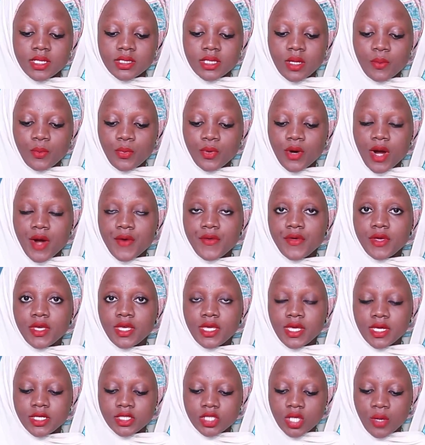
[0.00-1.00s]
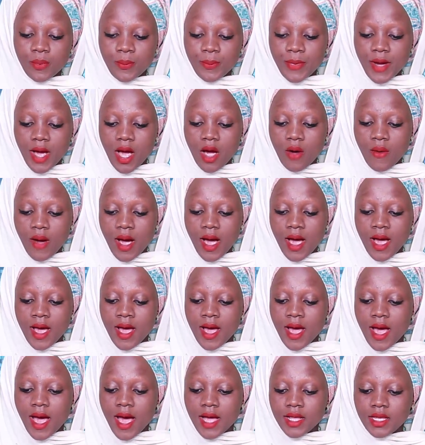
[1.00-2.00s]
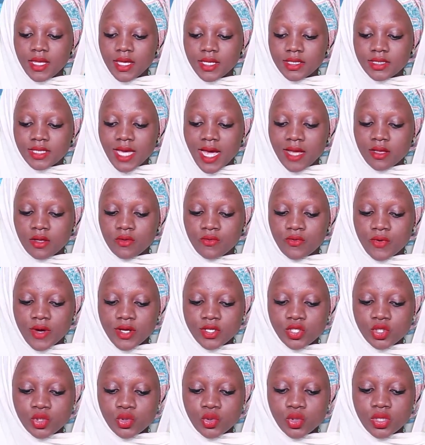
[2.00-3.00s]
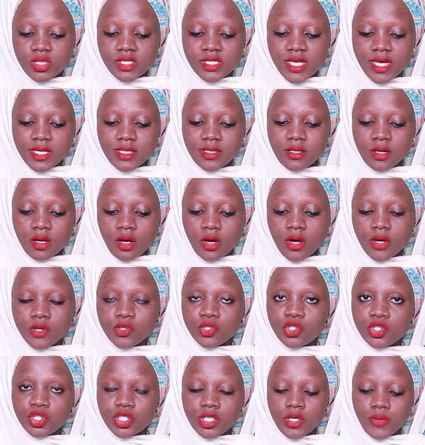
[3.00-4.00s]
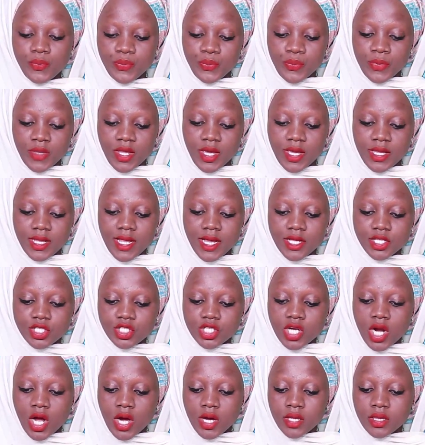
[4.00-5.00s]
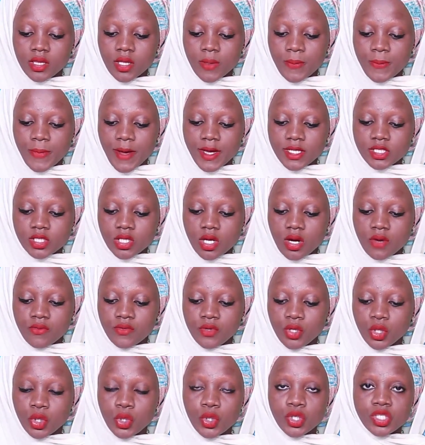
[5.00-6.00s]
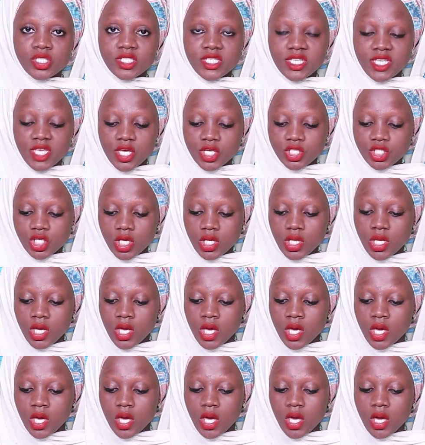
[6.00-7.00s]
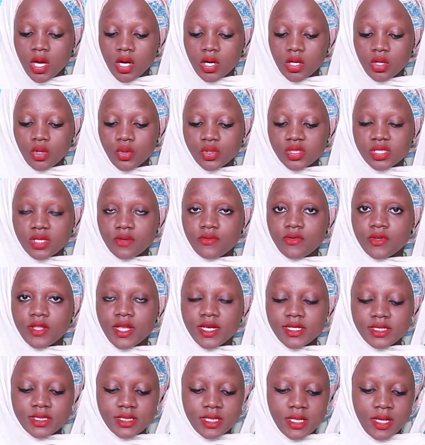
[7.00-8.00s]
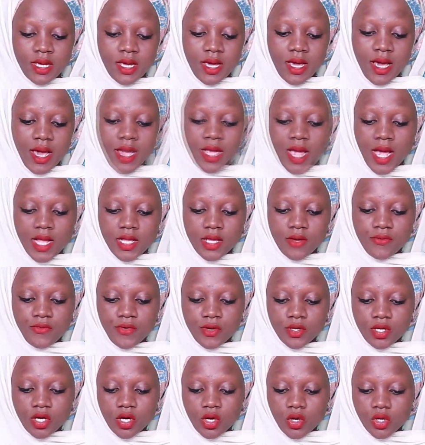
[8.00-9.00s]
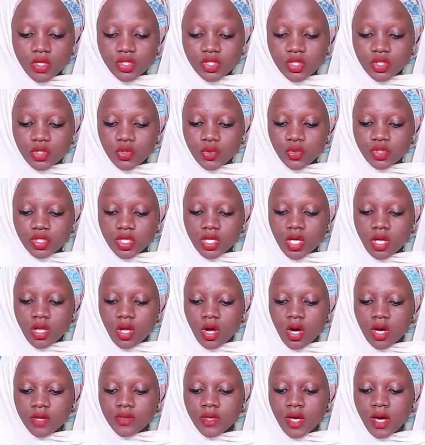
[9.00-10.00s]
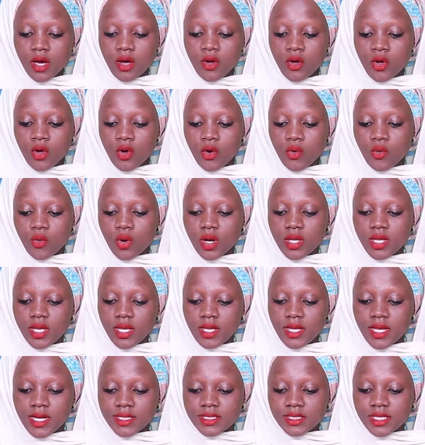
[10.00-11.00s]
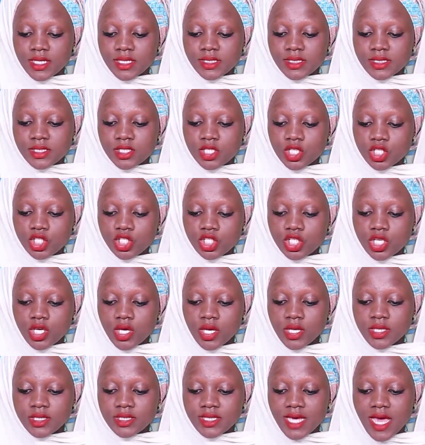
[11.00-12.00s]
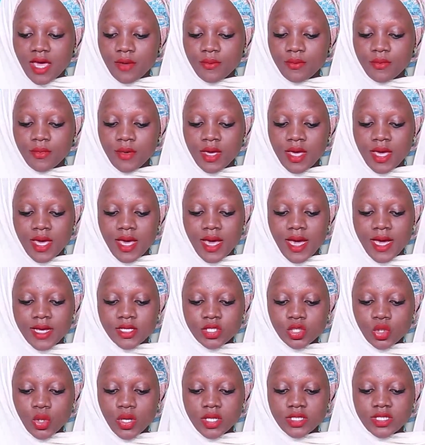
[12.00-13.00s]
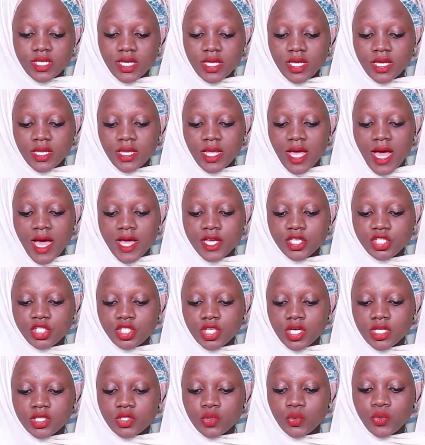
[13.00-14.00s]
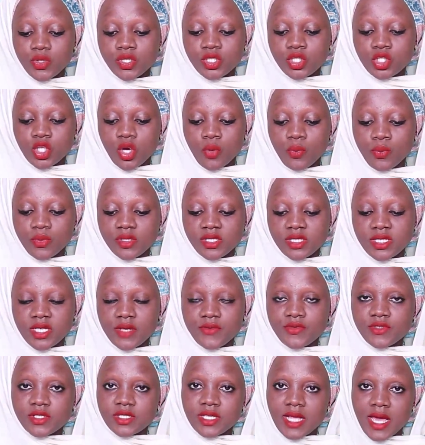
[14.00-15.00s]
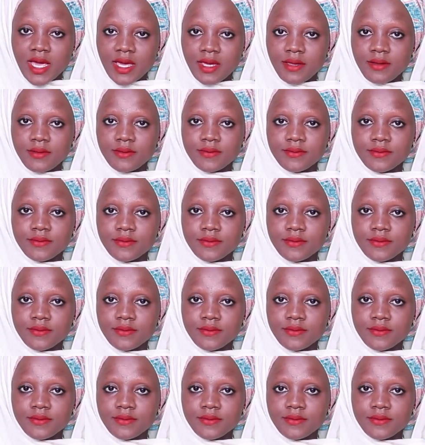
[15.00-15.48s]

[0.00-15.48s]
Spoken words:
temporary gains of power and heed the advice to set the country, Nigeria, on the path of negotiation, inclusiveness, and a federal constitutional order, warning that a stitch in time, as contained in ancient wisdom, saves 9.